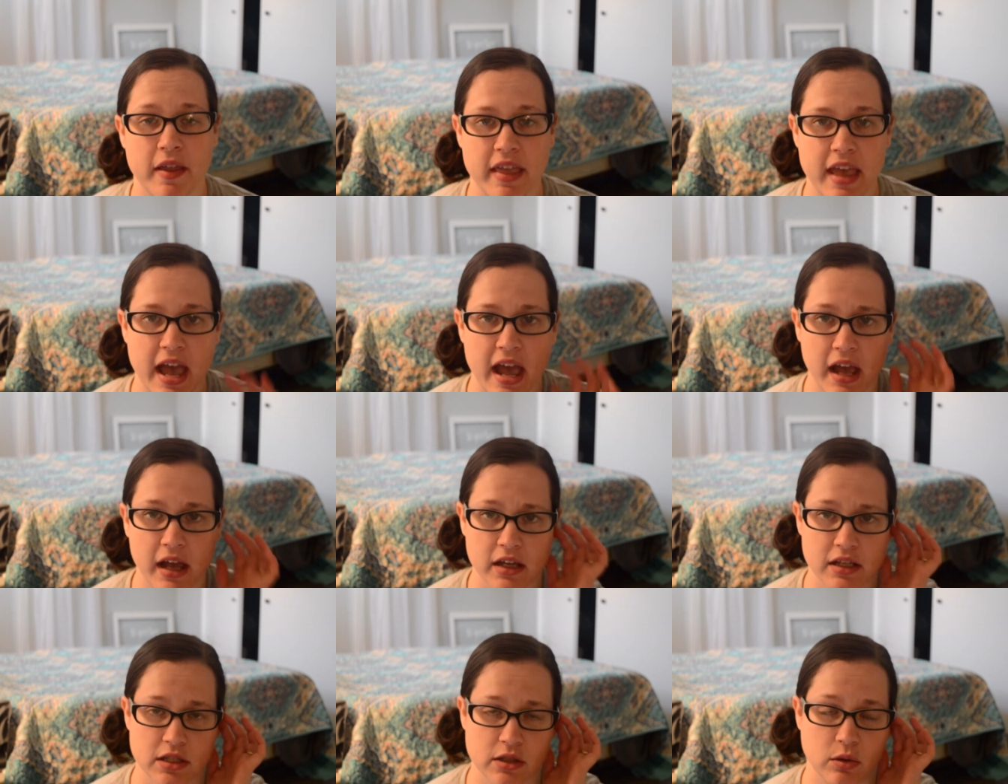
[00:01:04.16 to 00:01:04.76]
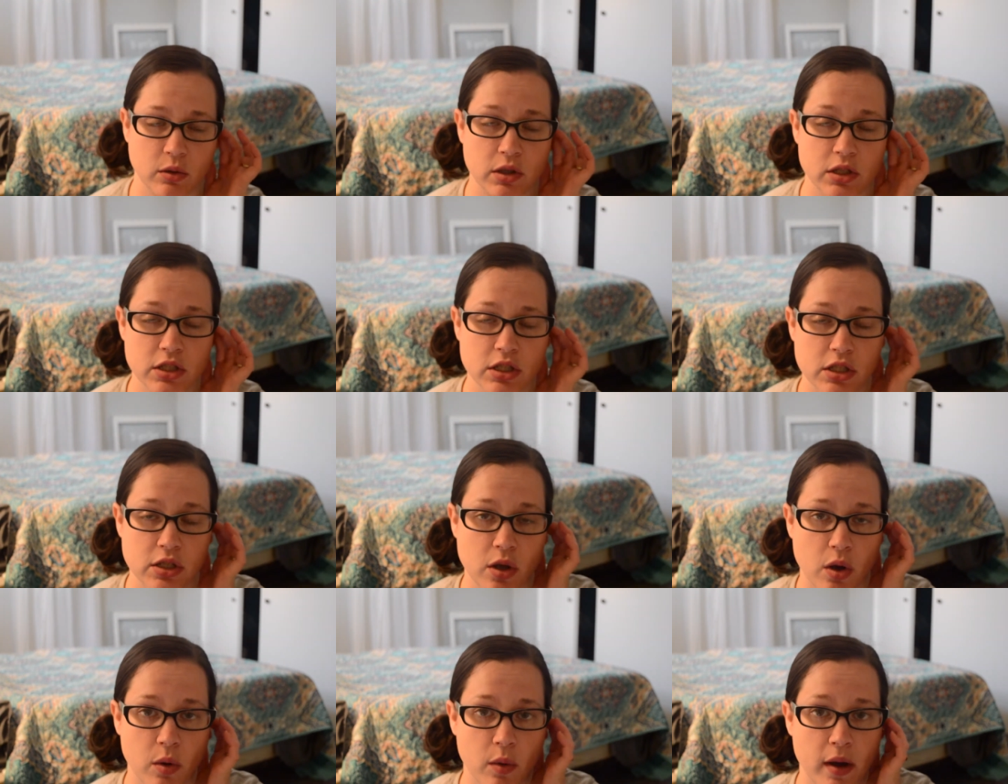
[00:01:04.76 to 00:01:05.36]
the axle.
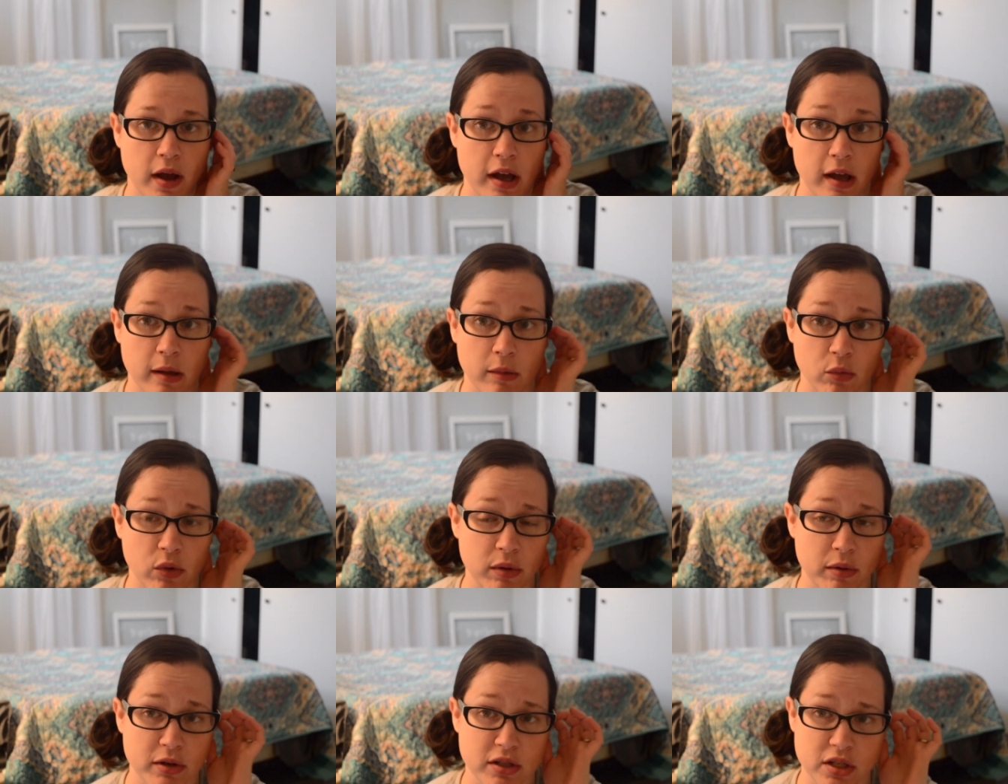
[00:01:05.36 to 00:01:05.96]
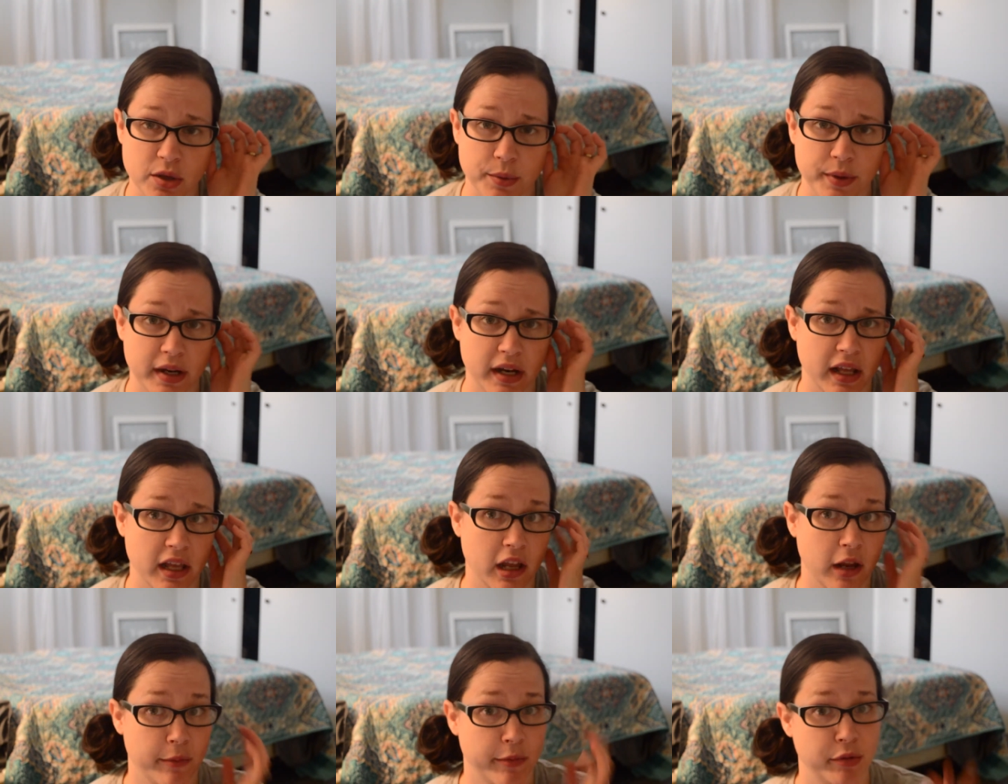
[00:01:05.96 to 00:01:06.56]
So we were towing
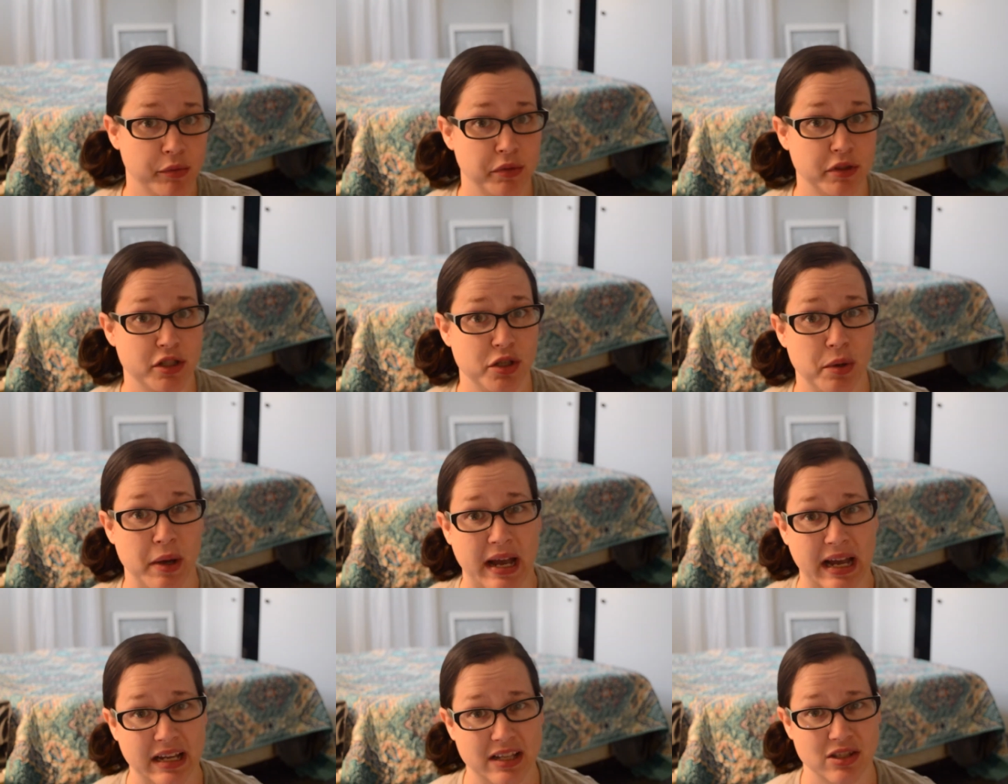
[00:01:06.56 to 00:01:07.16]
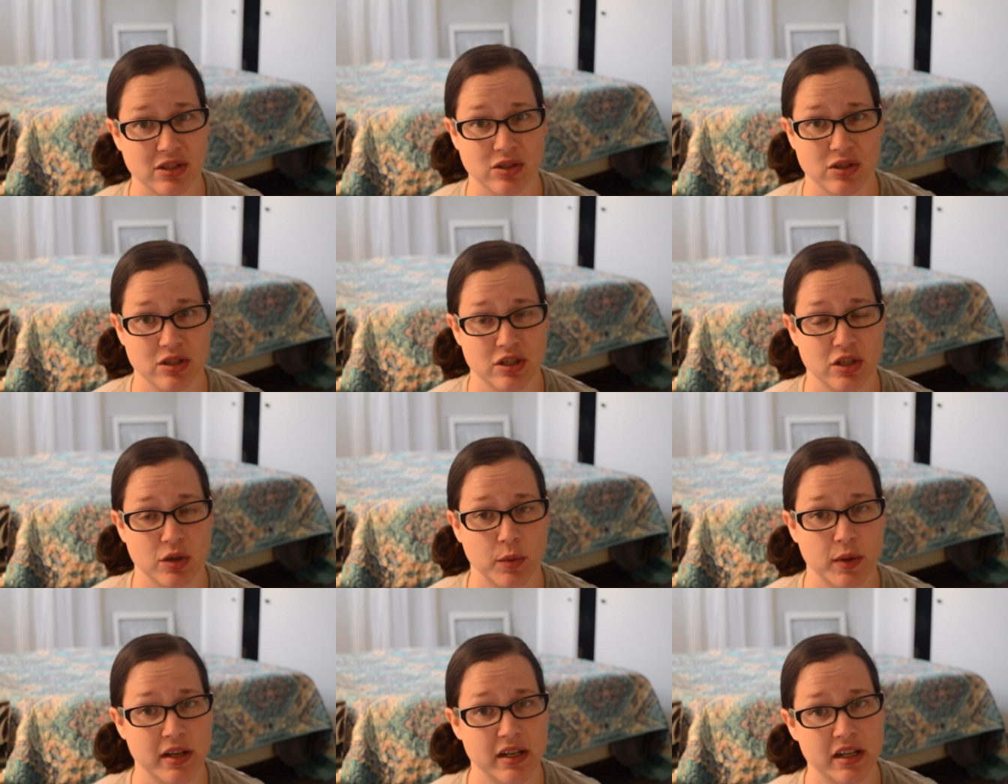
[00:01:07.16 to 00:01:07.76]
a camper with 2 axles.
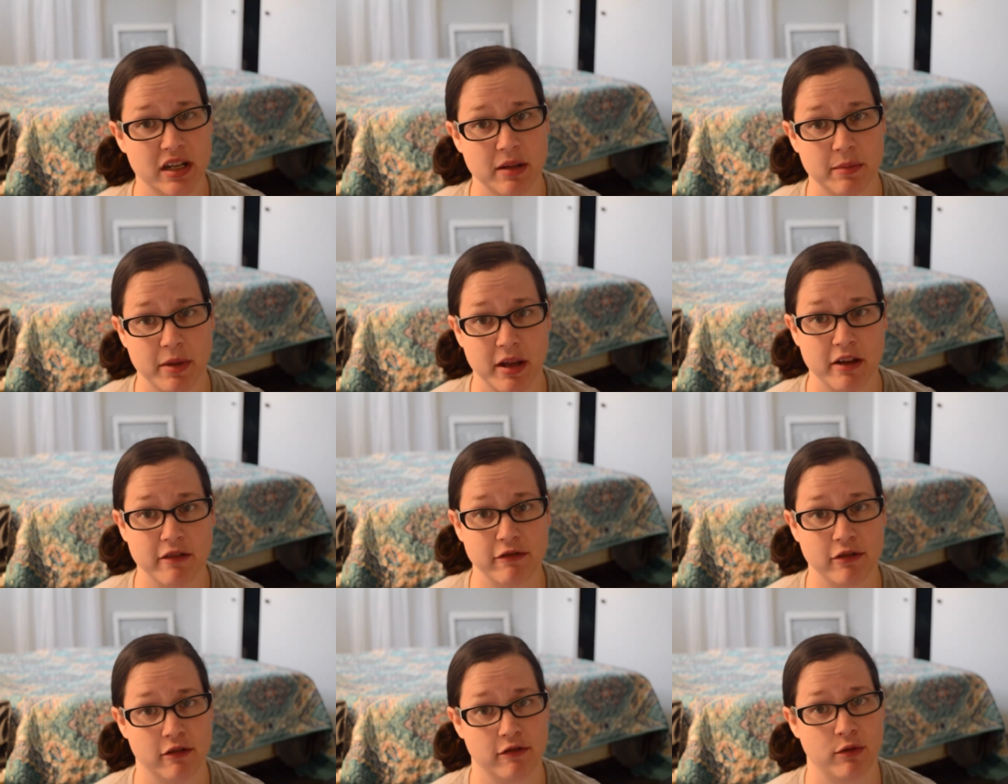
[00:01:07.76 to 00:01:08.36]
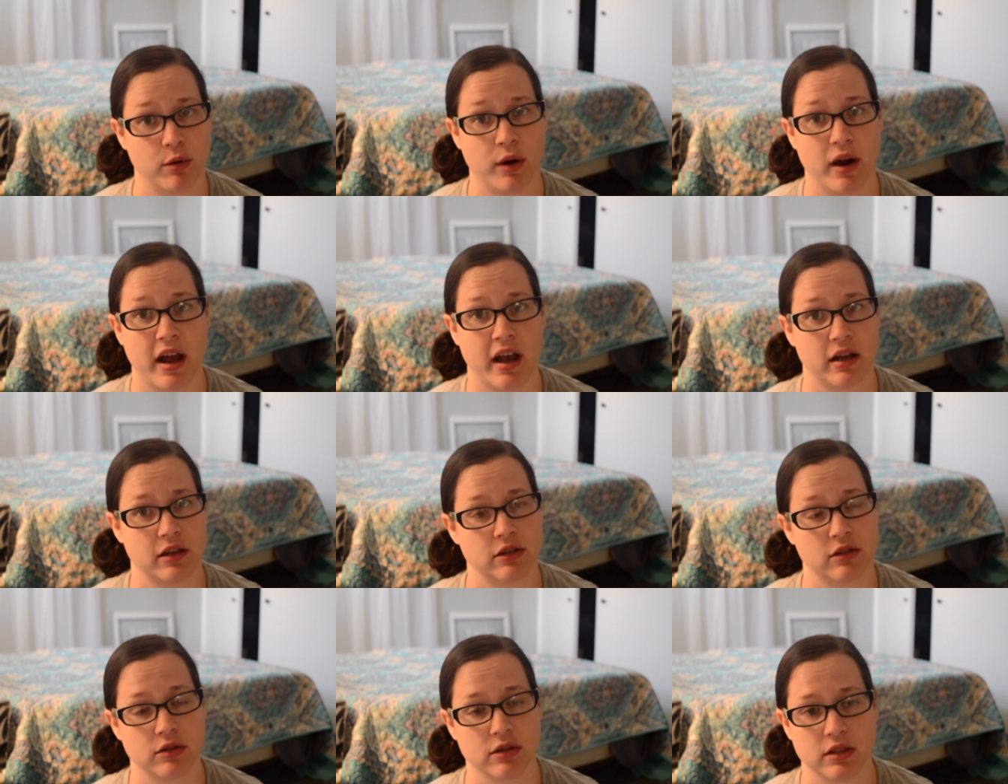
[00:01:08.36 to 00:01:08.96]
So we ended up paying for 4
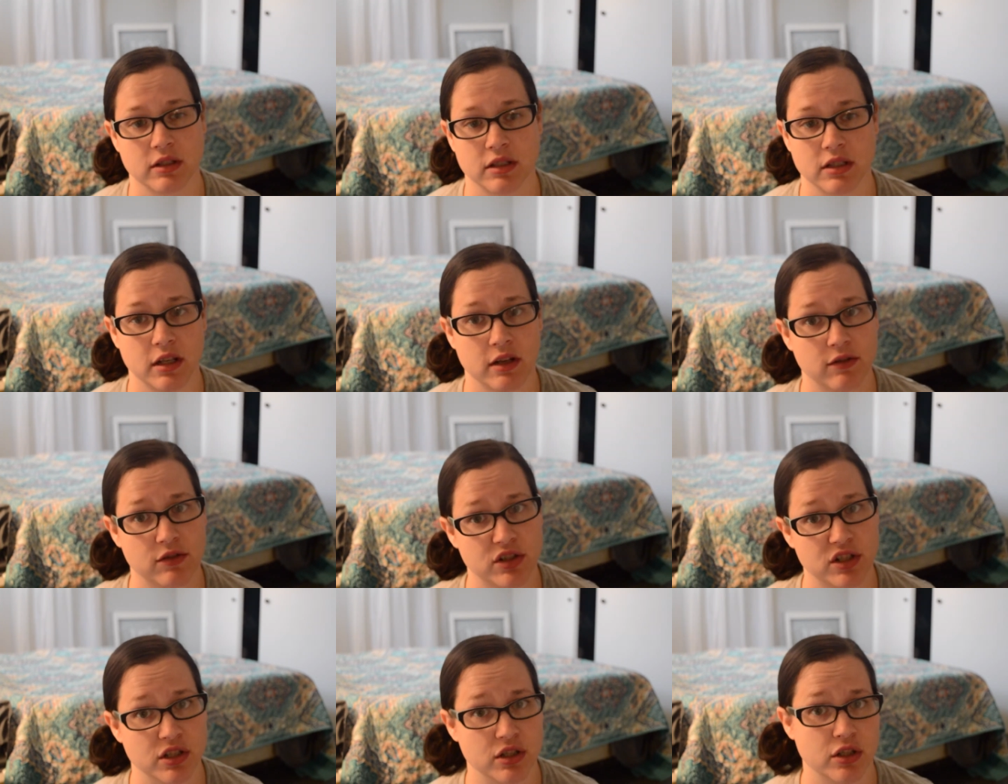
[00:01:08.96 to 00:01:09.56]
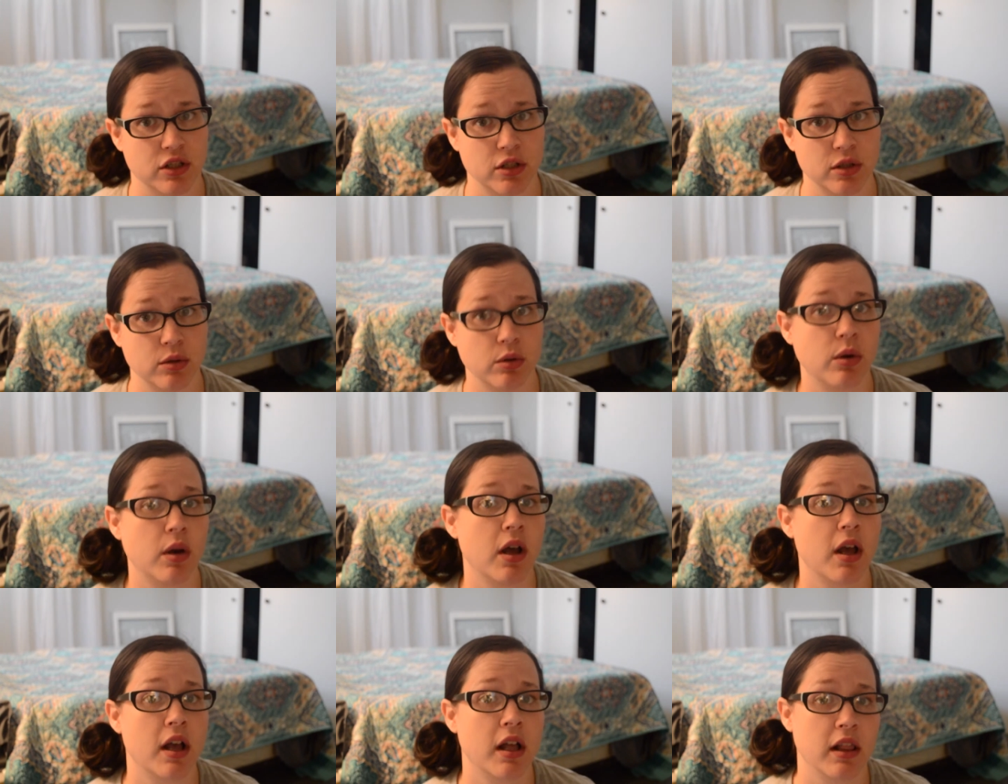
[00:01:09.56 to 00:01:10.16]
axles instead of just
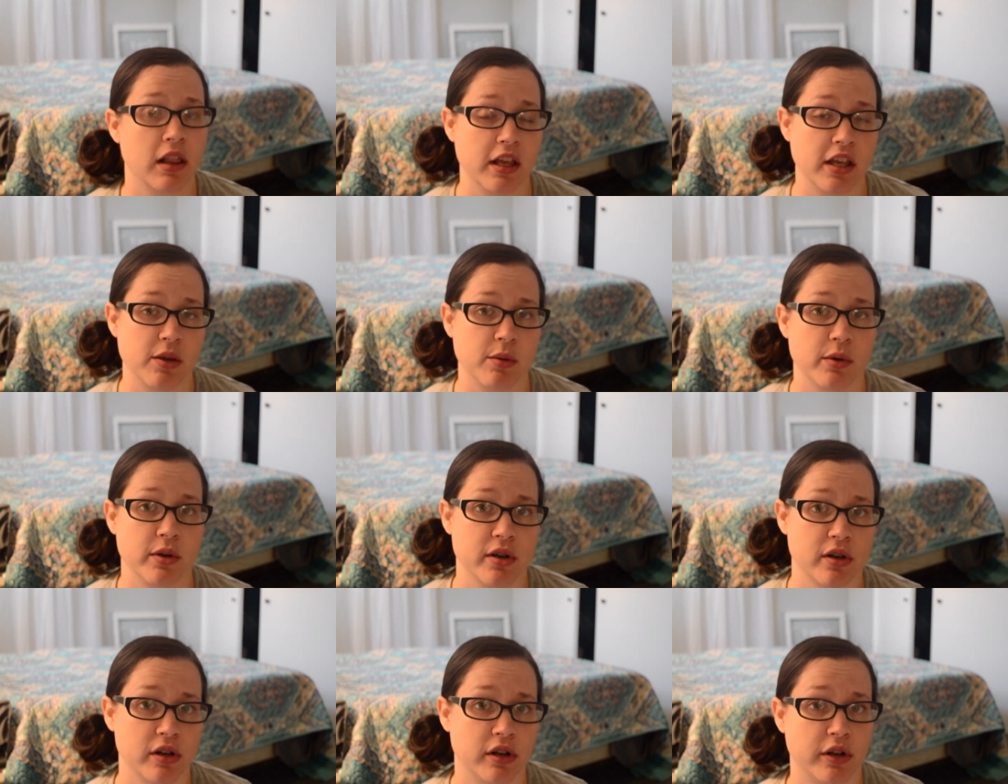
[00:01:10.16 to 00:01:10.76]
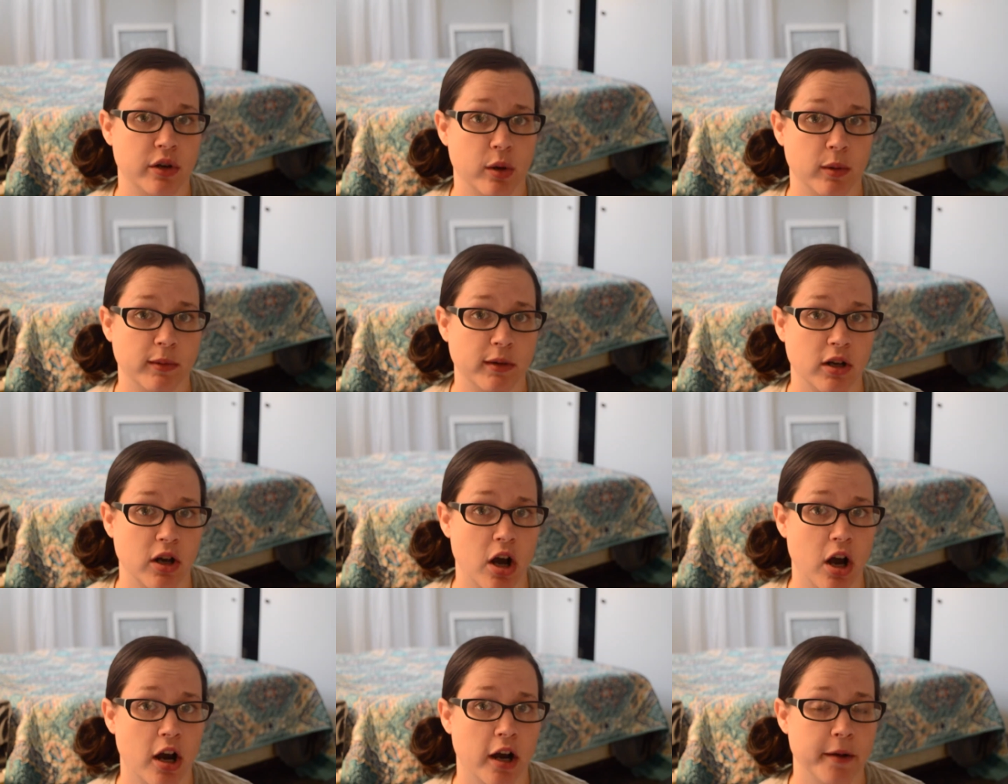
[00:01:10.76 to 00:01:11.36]
2 like you would on a
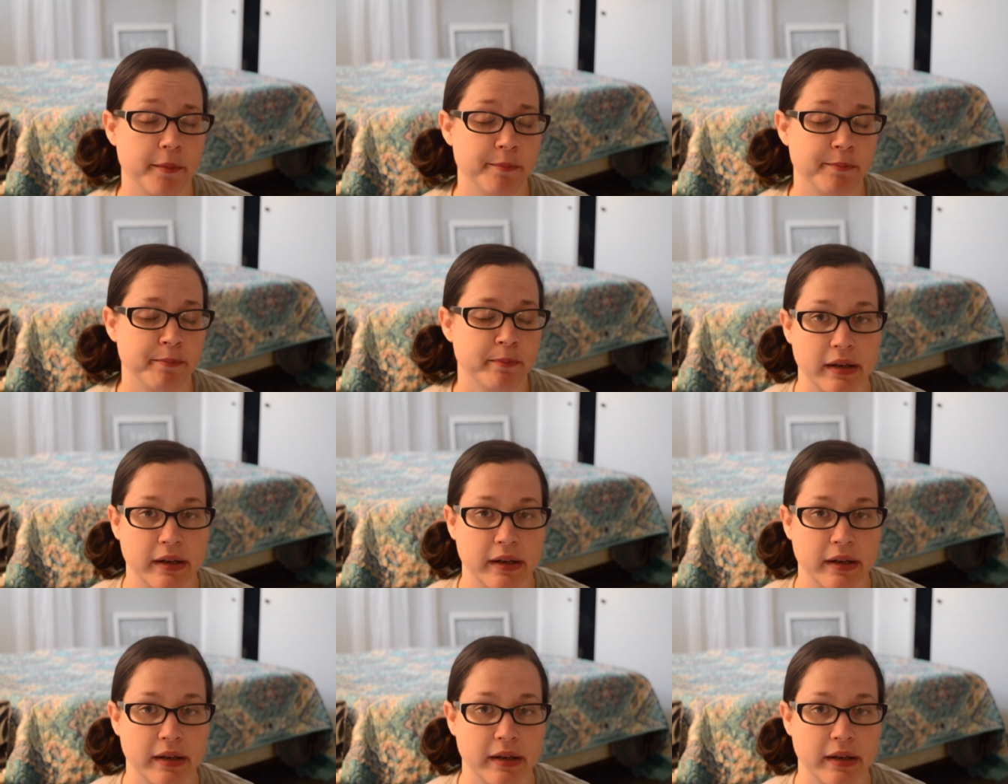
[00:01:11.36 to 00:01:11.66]
normal car.